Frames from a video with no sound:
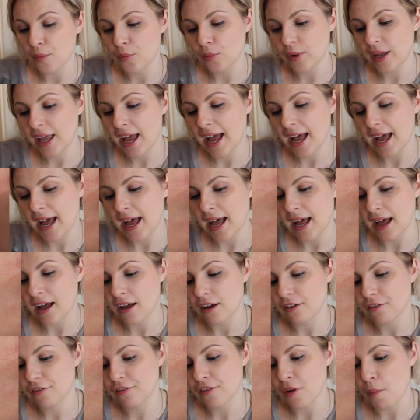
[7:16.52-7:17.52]
we
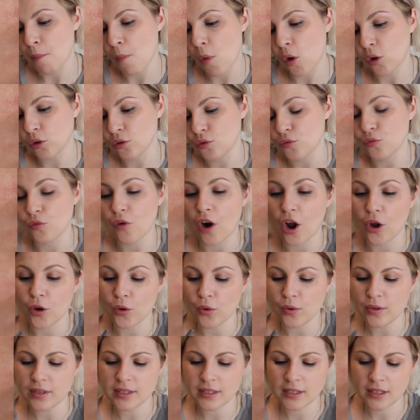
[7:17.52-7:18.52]
have Molten
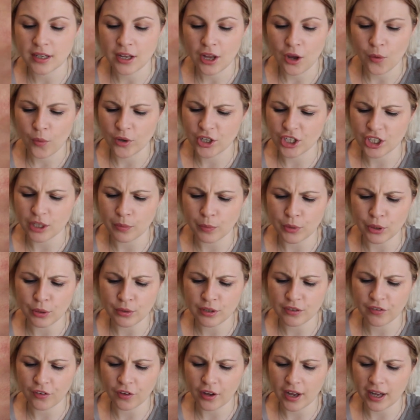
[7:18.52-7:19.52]
Rose, which is a
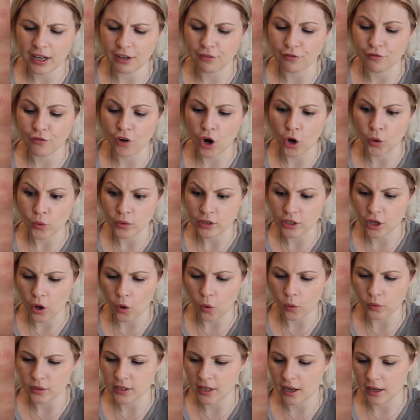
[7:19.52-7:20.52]
beautiful kind of rose
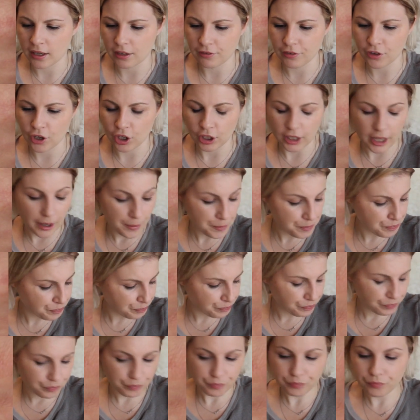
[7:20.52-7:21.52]
gold kind of colour.
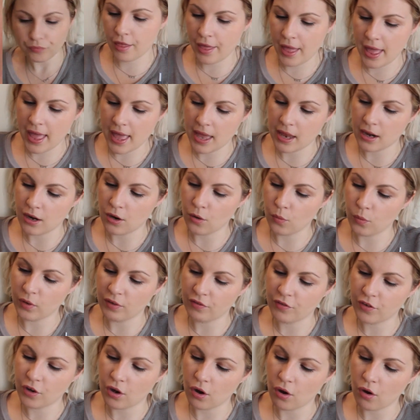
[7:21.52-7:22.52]
Then
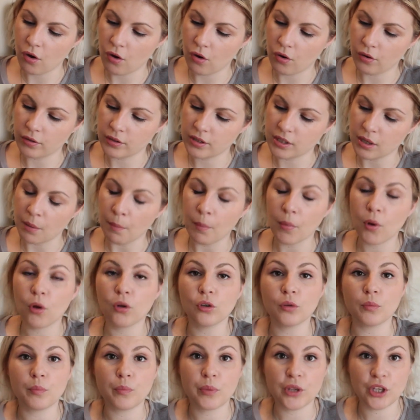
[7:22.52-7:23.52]
we've got
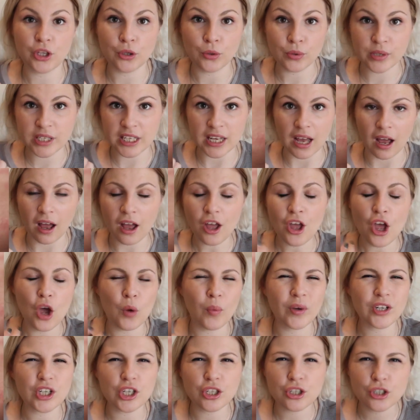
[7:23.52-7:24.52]
Molten Pewter,
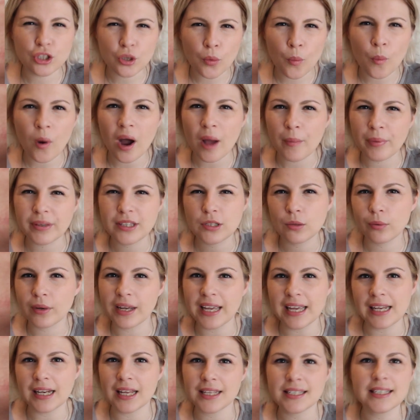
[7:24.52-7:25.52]
which is somewhere
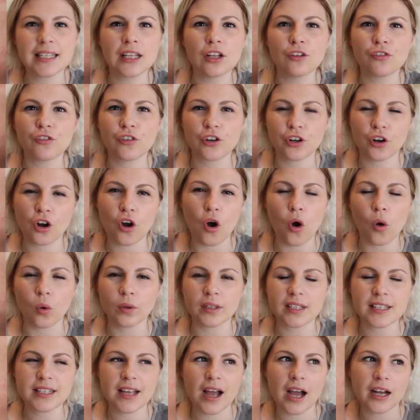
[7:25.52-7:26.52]
between a silver or
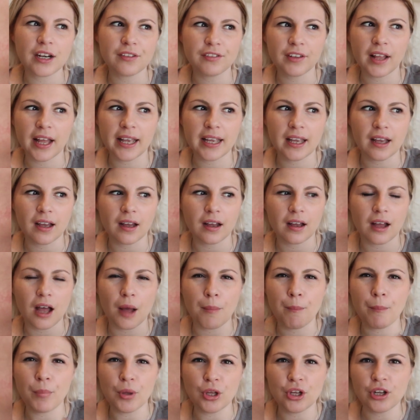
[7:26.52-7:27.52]
gold. It's kind of like
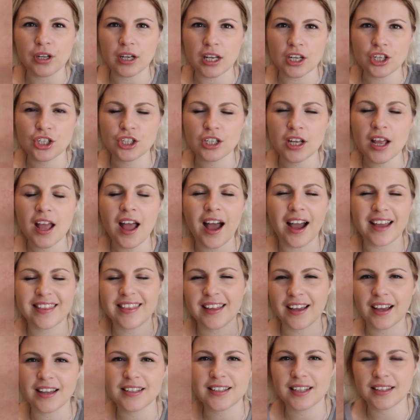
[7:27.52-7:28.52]
a burnished, I
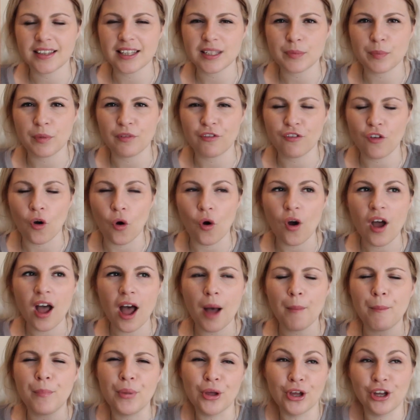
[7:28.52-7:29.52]
think I said this before,
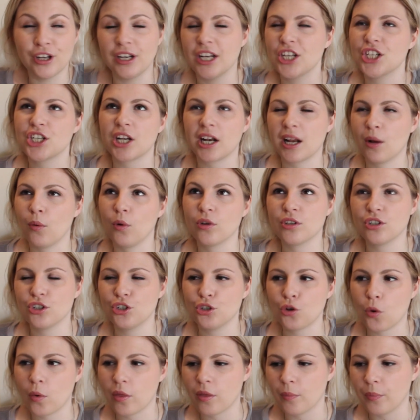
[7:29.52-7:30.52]
burnished, and I wasn't
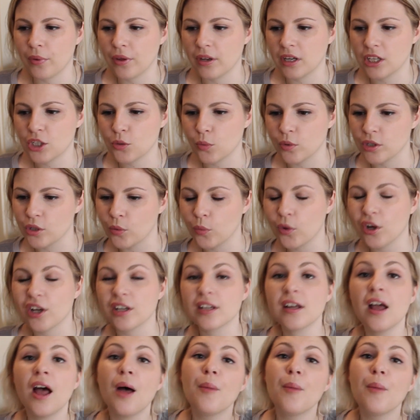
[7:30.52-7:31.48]
sure whether burnished was a word.